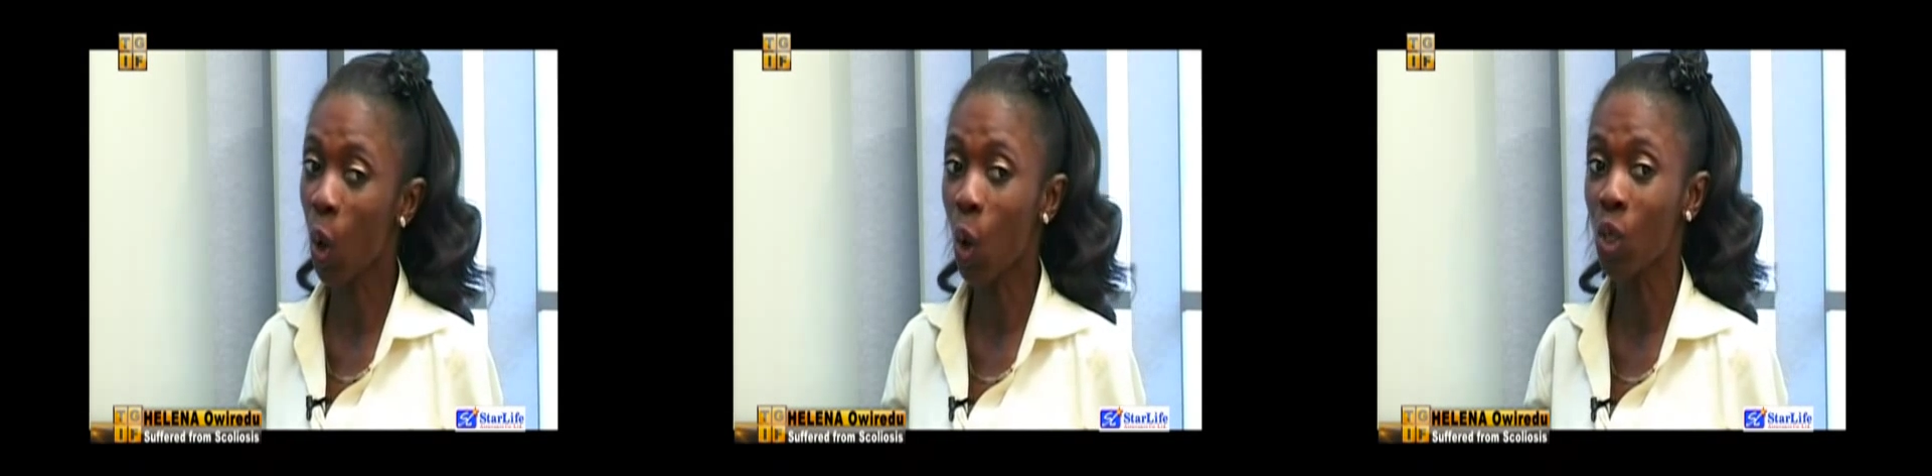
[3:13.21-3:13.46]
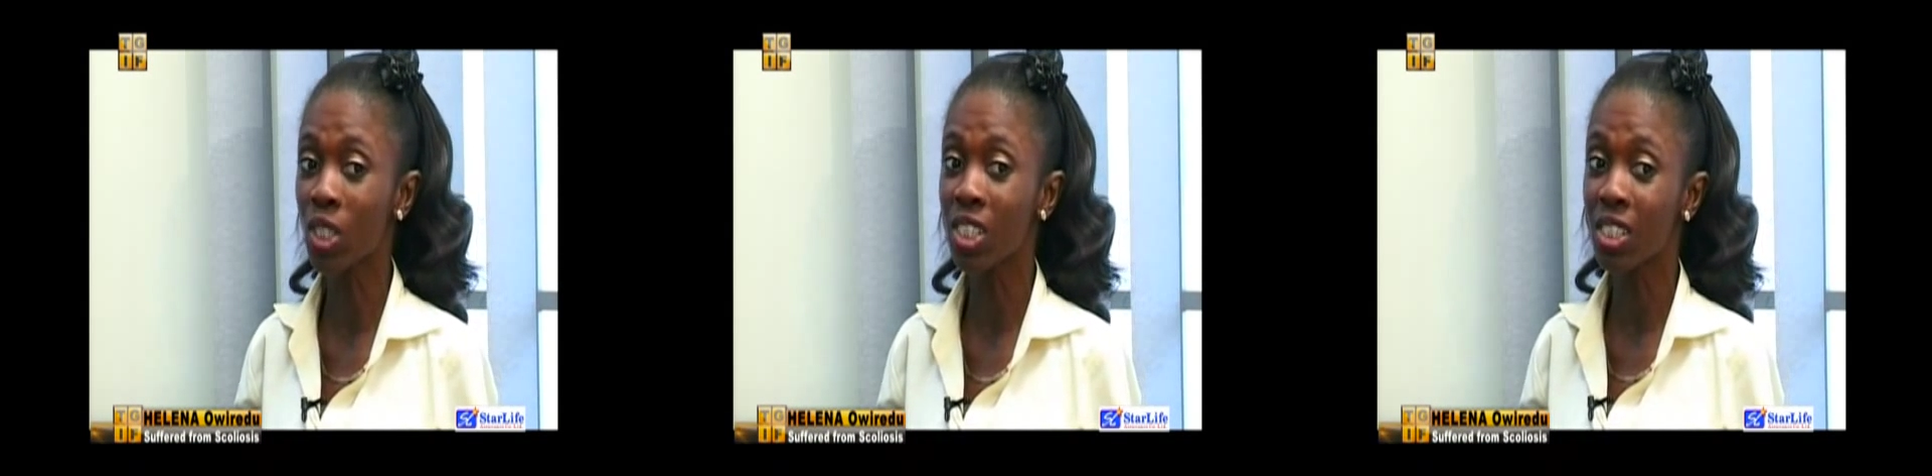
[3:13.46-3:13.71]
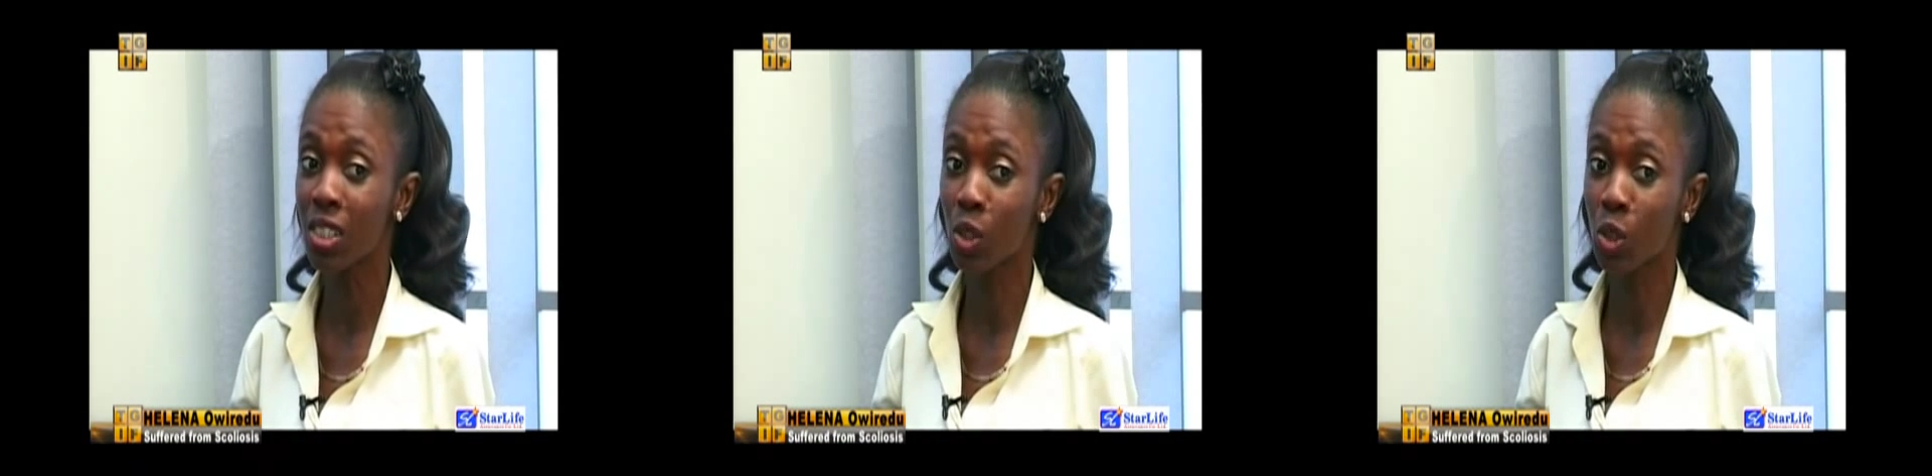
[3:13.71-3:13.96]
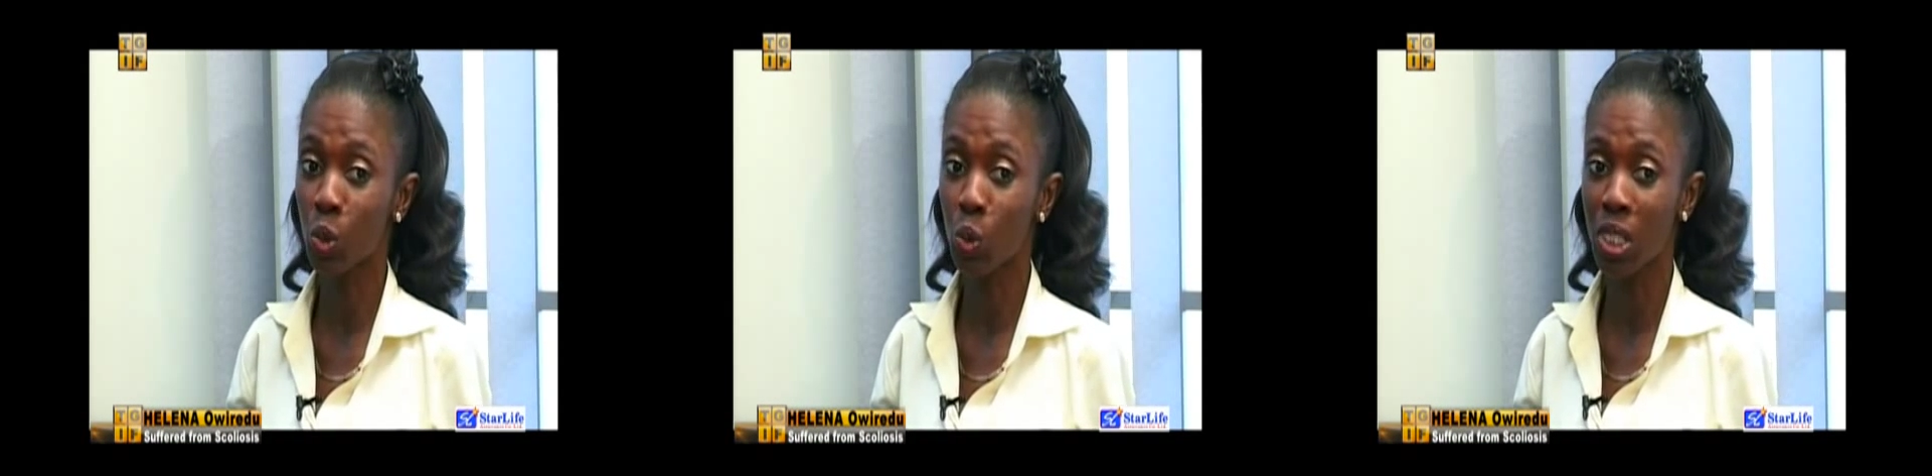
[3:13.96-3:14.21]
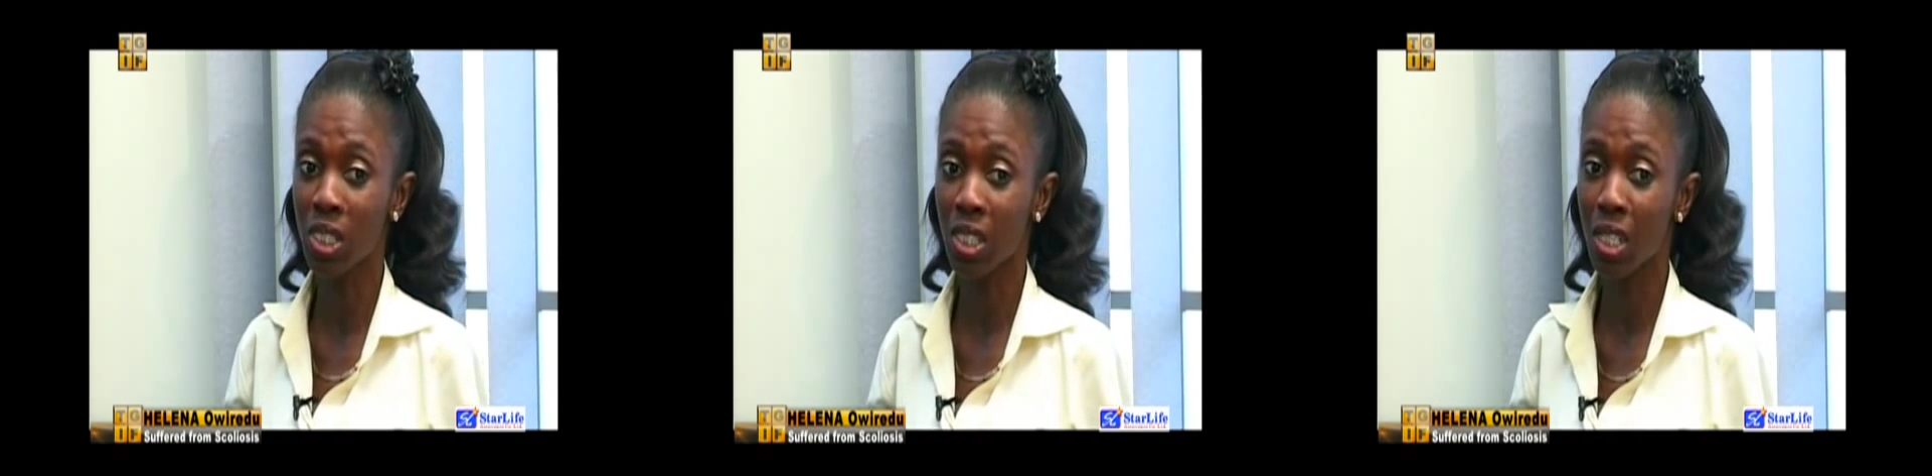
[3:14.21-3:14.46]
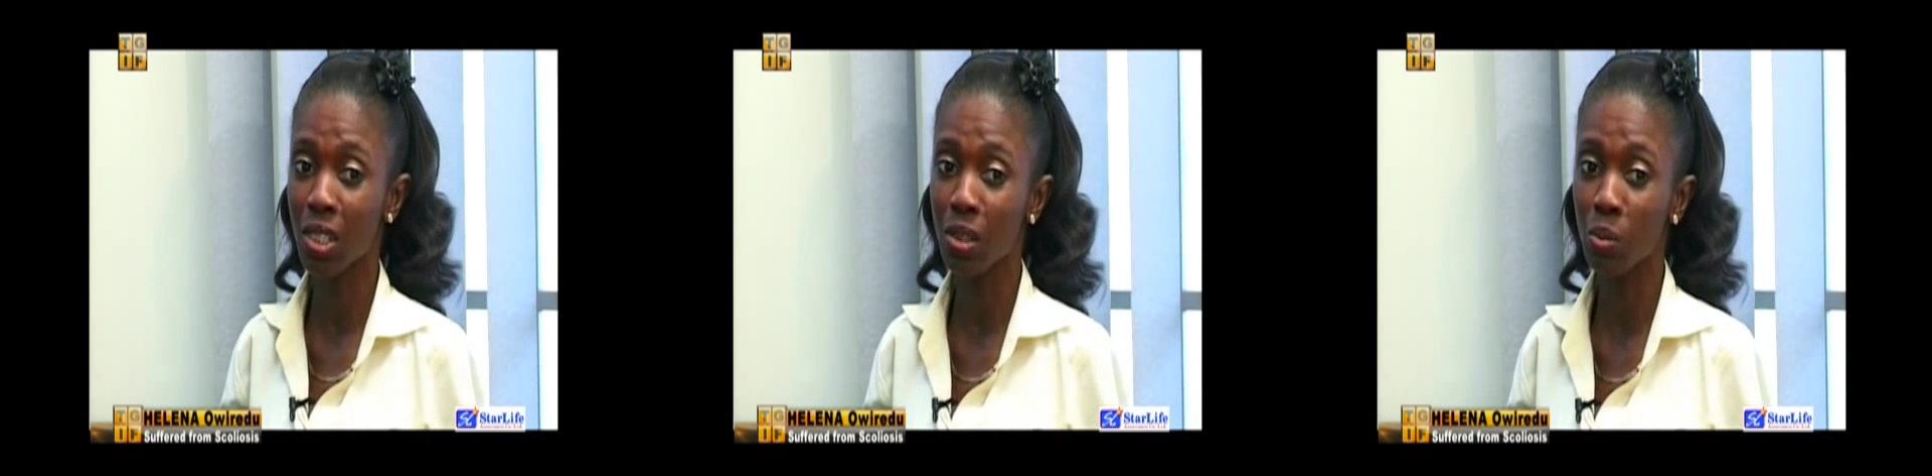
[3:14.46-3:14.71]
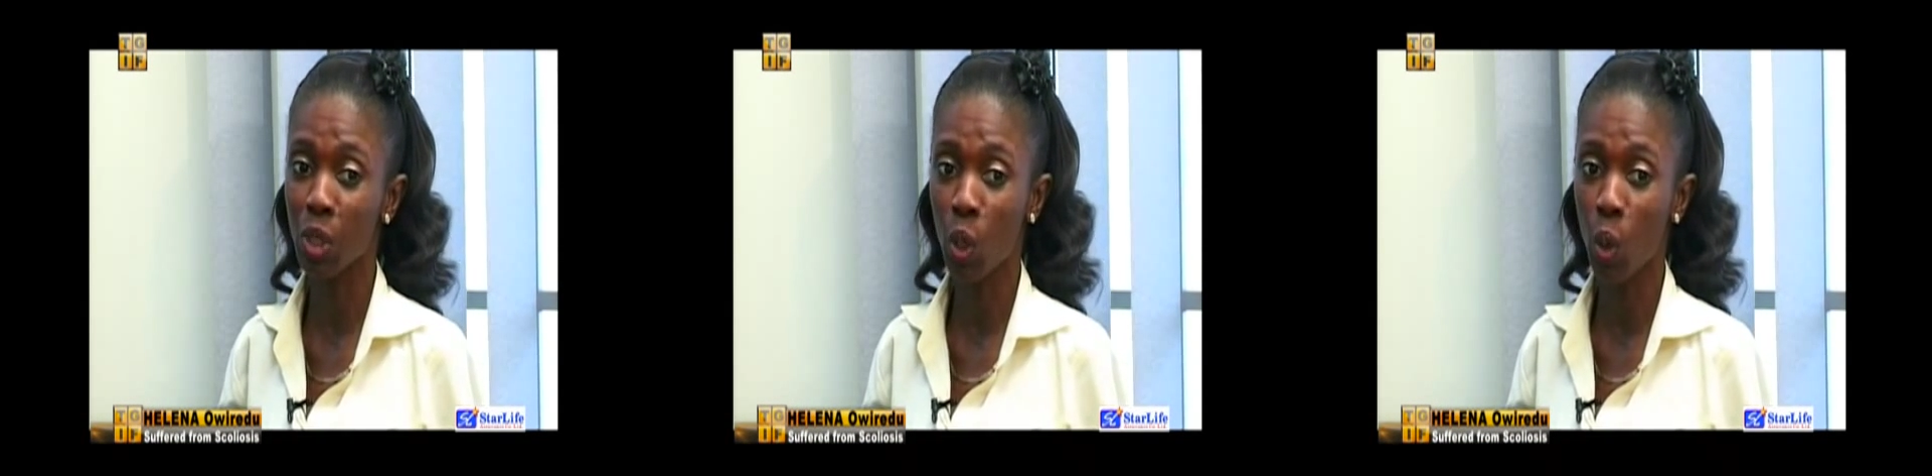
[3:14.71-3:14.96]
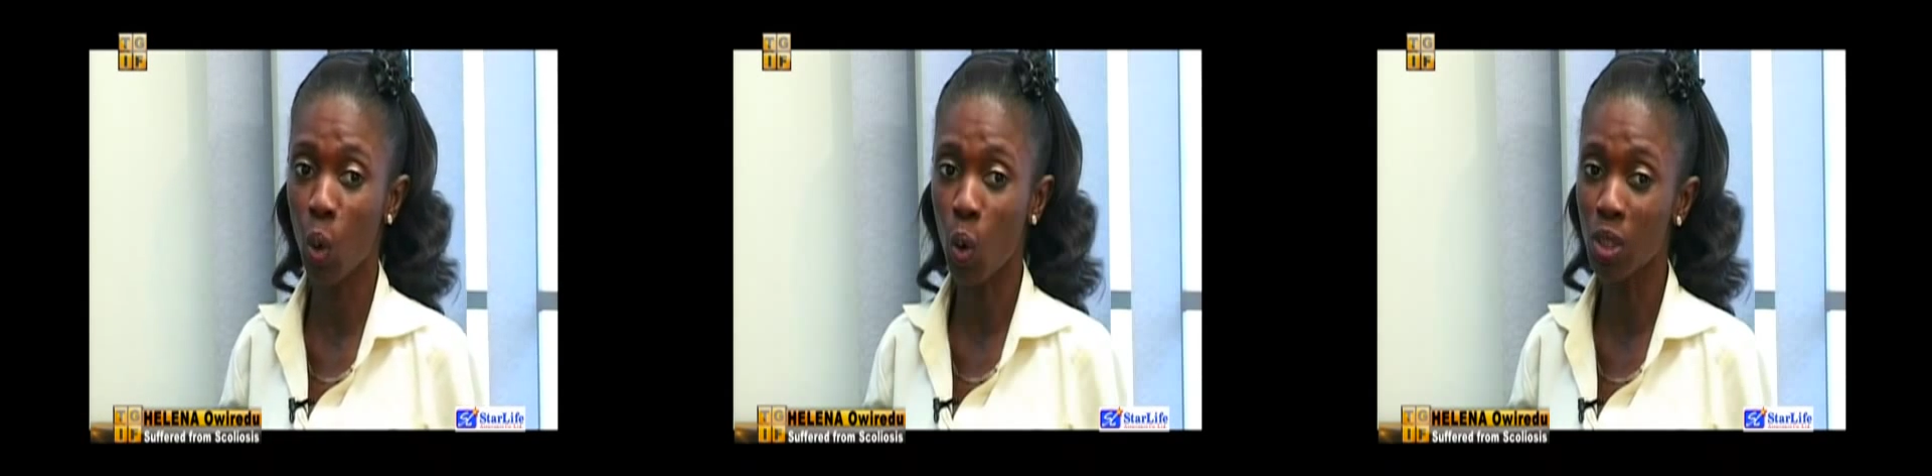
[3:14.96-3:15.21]
difficult
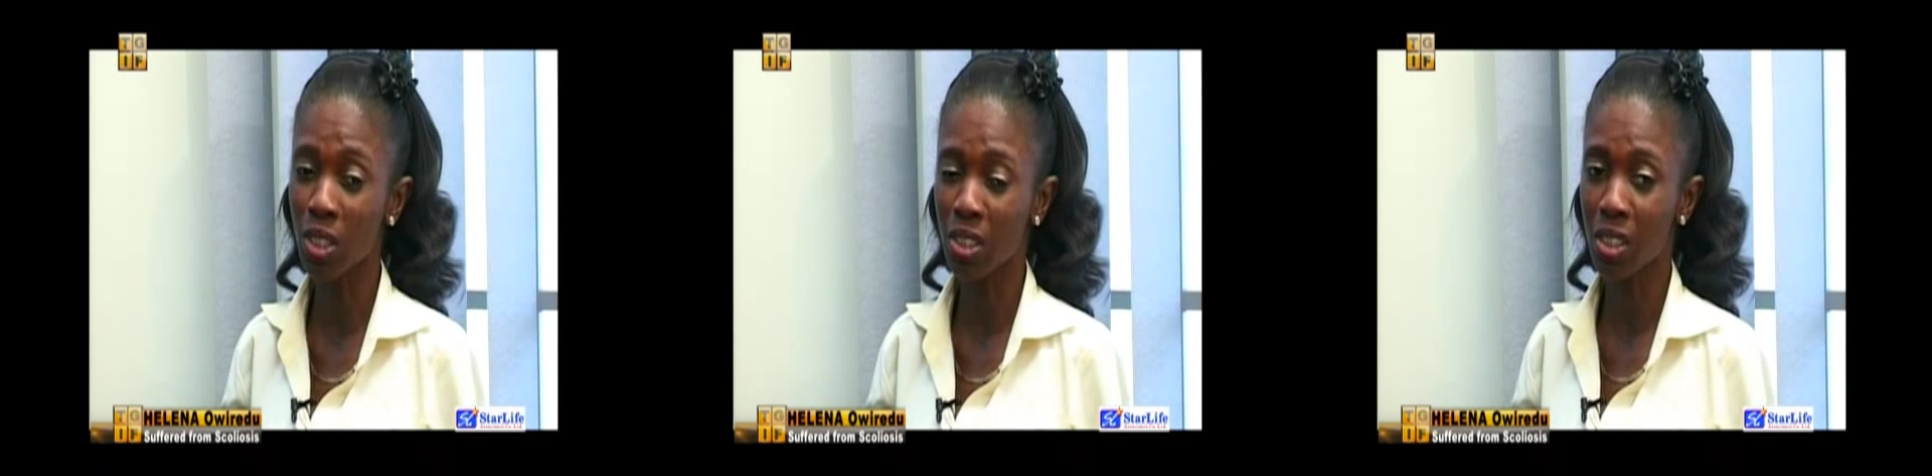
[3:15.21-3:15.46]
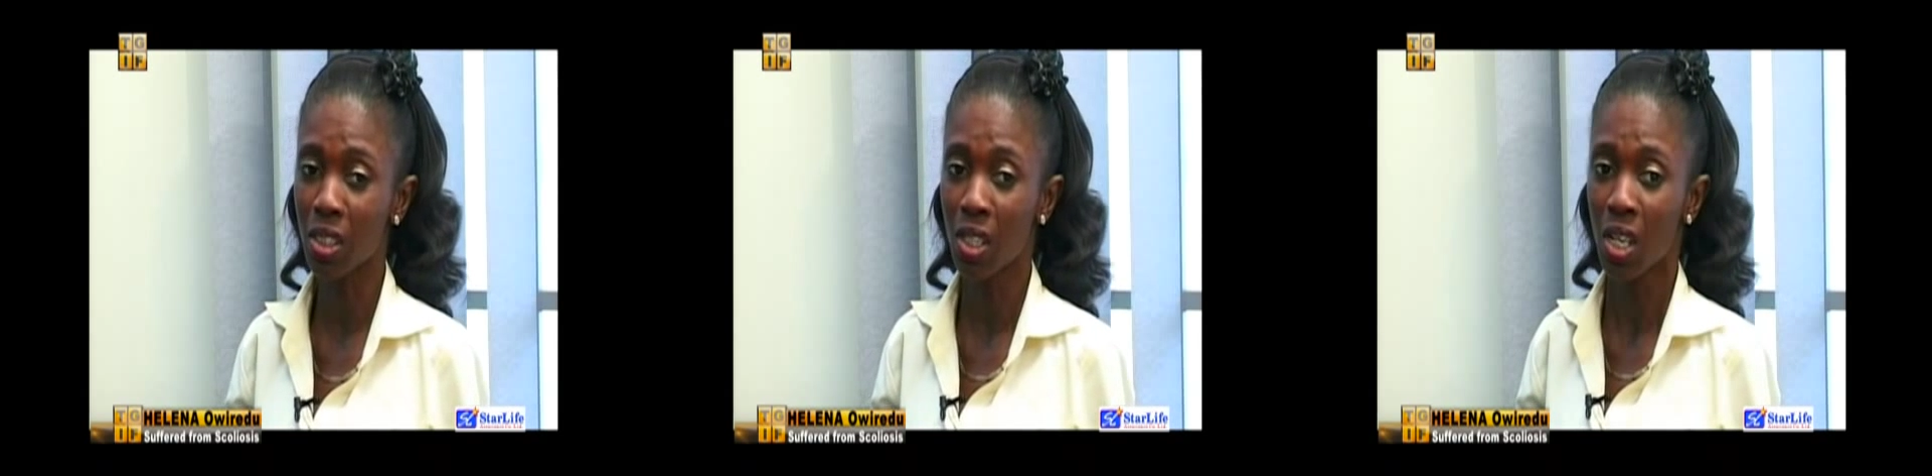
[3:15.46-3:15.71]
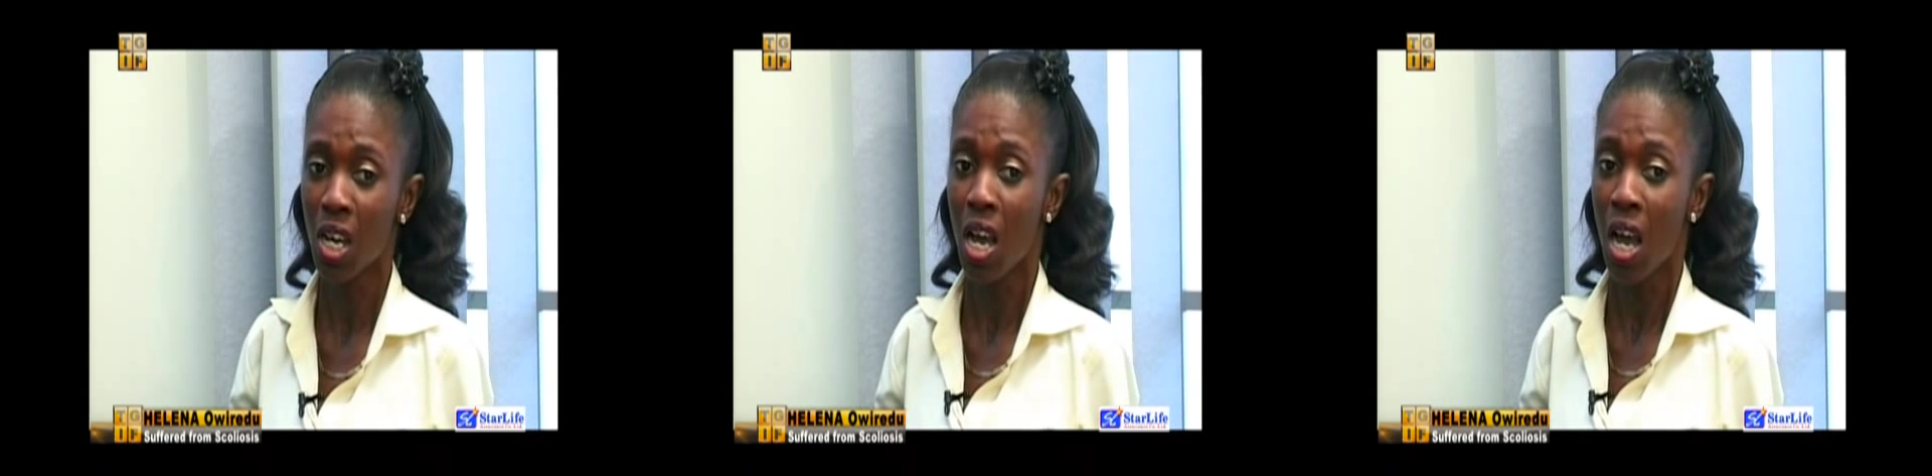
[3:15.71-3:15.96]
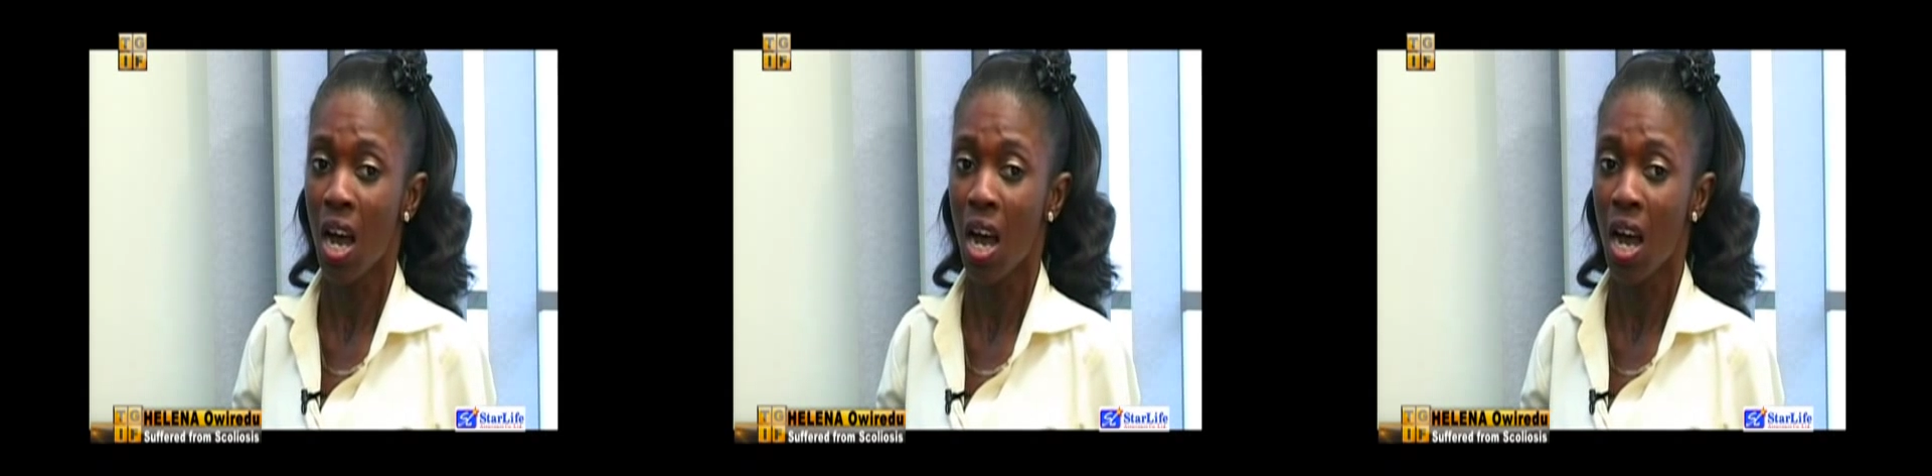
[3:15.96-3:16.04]
situation because